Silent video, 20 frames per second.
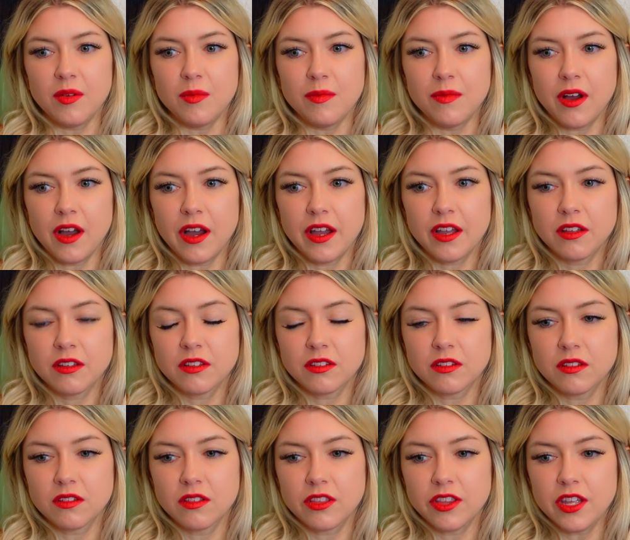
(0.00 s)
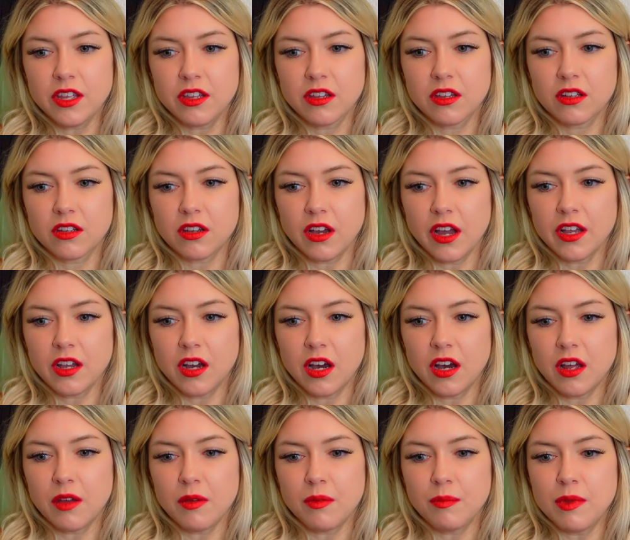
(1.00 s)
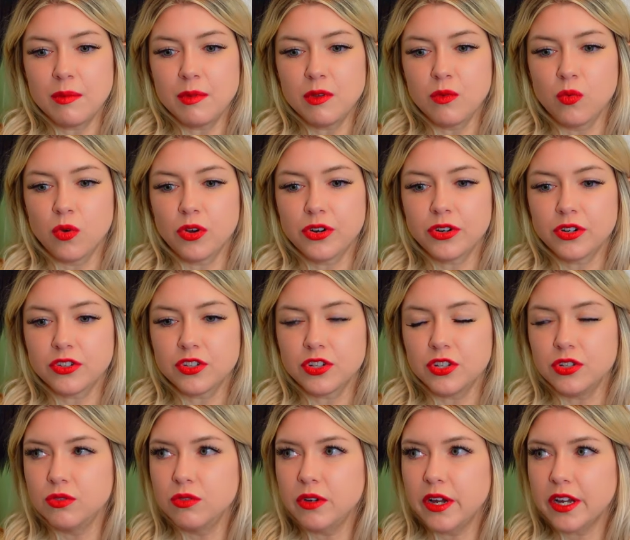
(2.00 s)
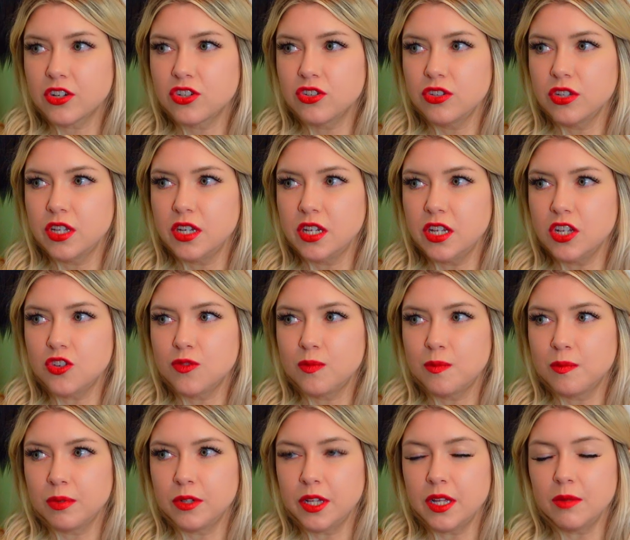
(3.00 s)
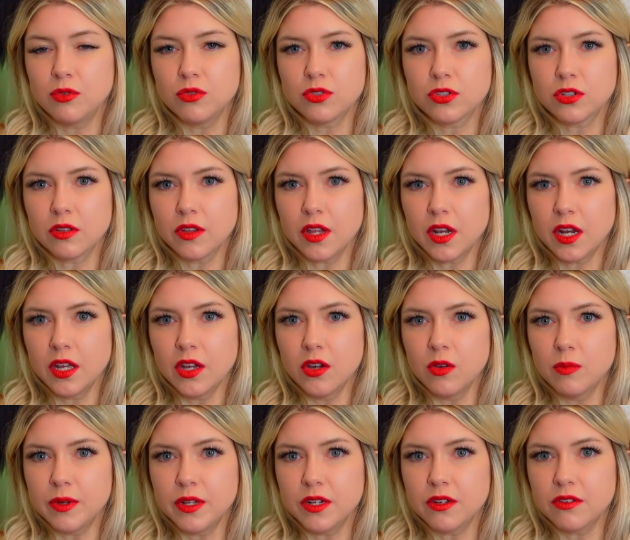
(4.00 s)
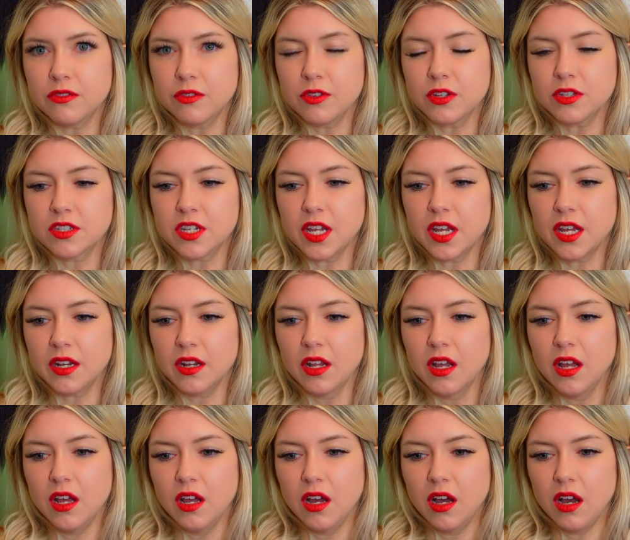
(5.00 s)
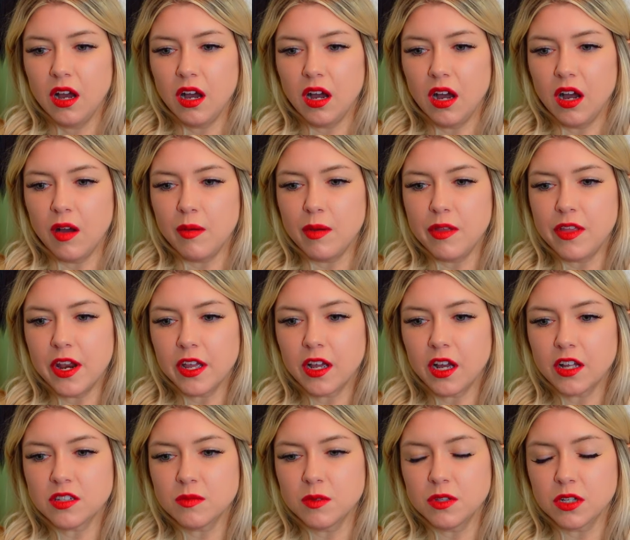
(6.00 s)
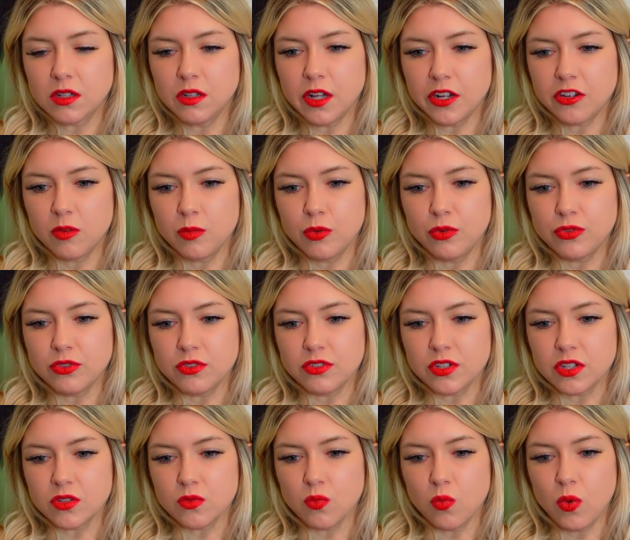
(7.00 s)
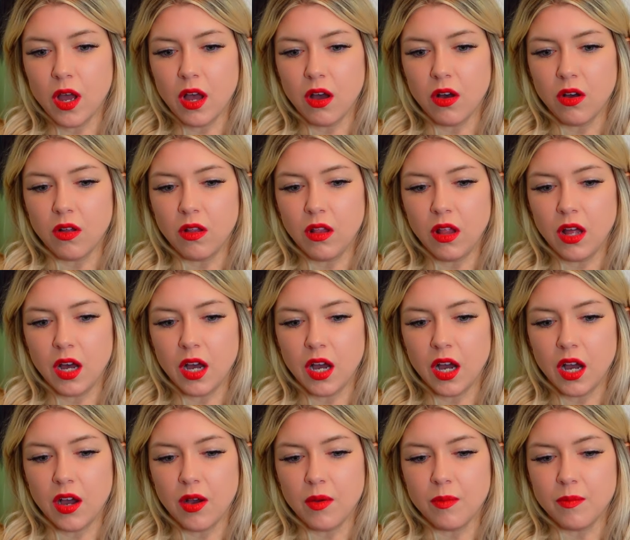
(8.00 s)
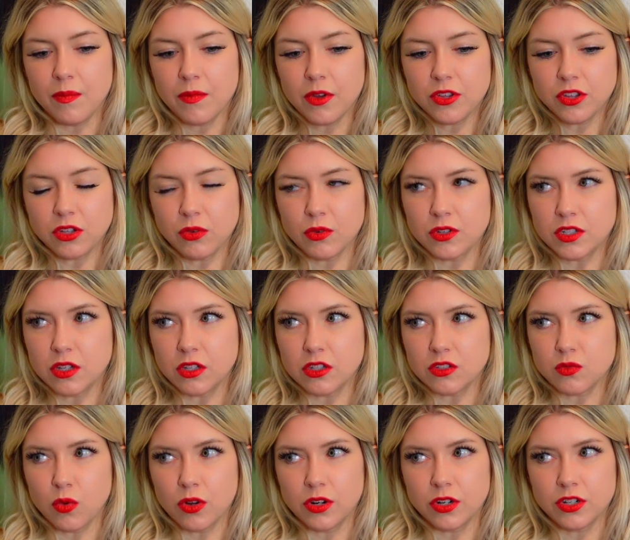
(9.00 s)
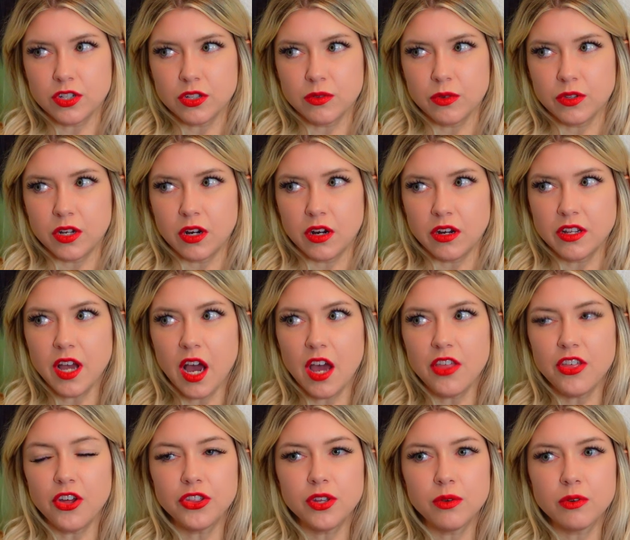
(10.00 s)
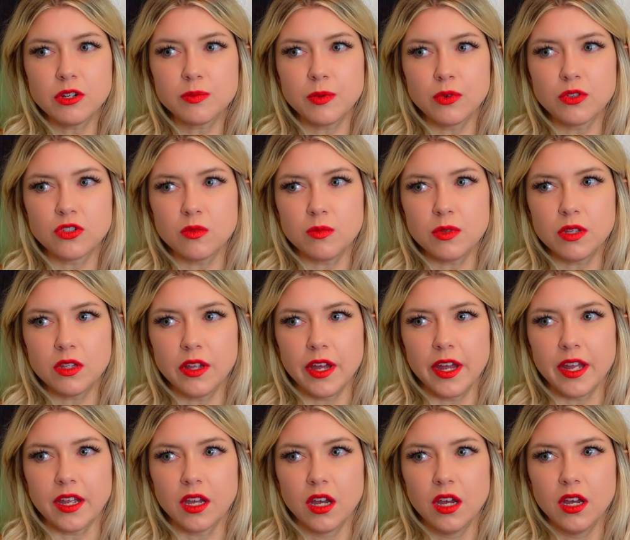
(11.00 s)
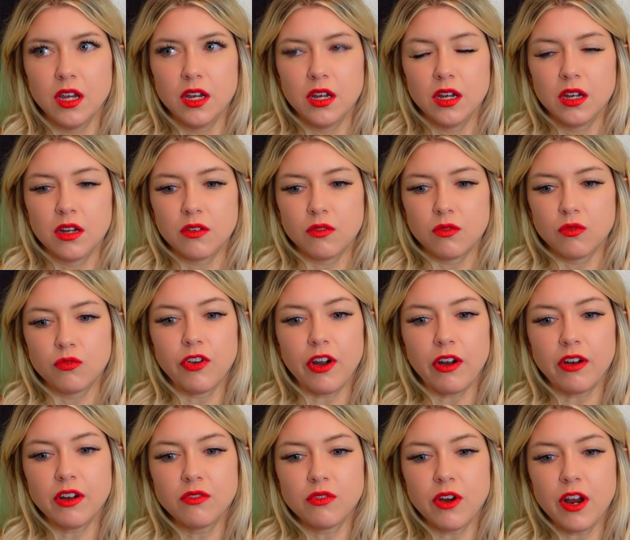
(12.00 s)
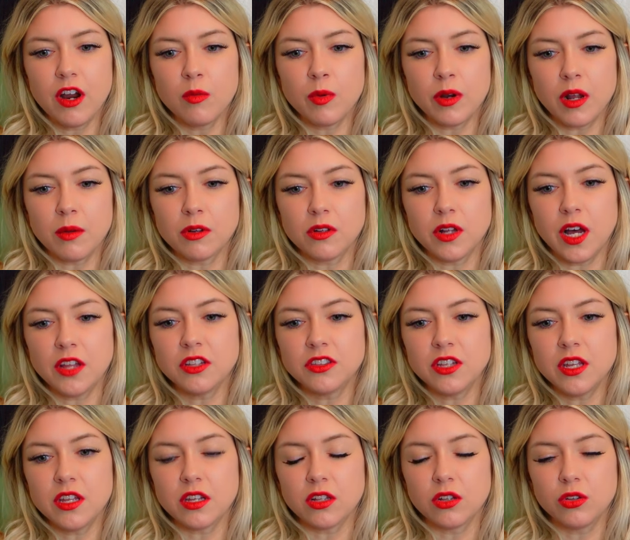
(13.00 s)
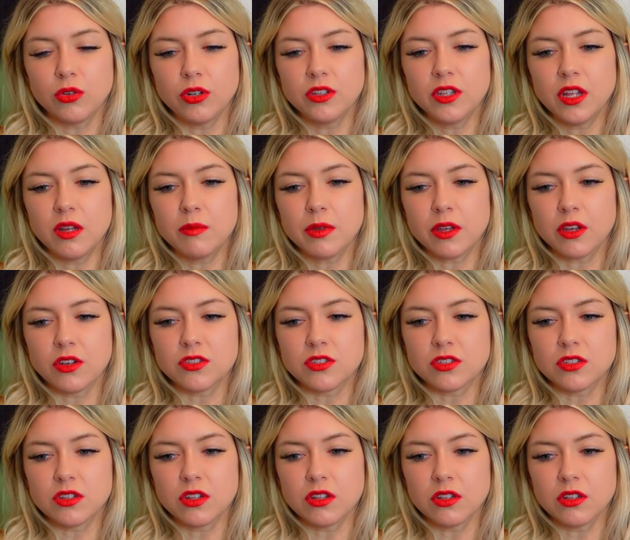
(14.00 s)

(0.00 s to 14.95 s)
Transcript: Um, I think I got maybe one or two actually in each play booster that yeah. I opened for the set. Um, and then I got some in the collector boosters as well. Um, I, I thought there'd be more one rare. or two in there. Yeah, I thought they were supposed to be like very rare, but I'm glad that they included them because